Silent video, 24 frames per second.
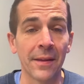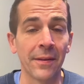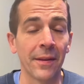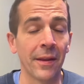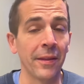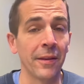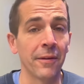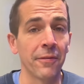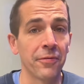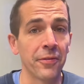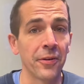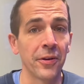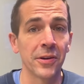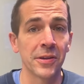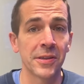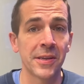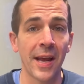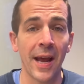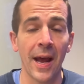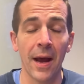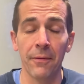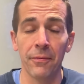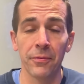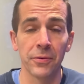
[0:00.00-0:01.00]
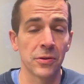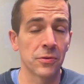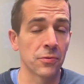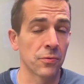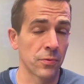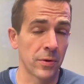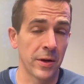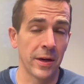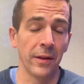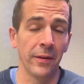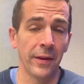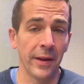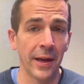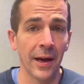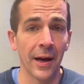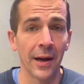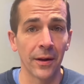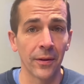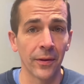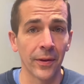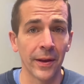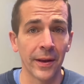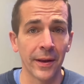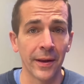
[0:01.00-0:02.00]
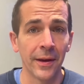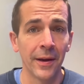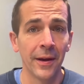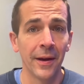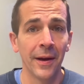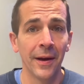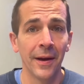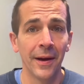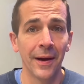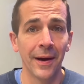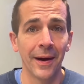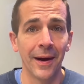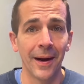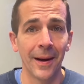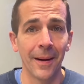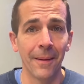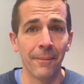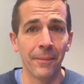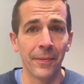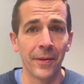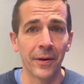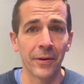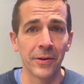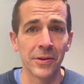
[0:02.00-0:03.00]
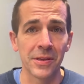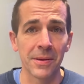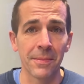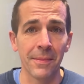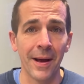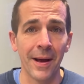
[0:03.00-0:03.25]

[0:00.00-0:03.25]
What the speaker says: And then the first half was really ugly. There was the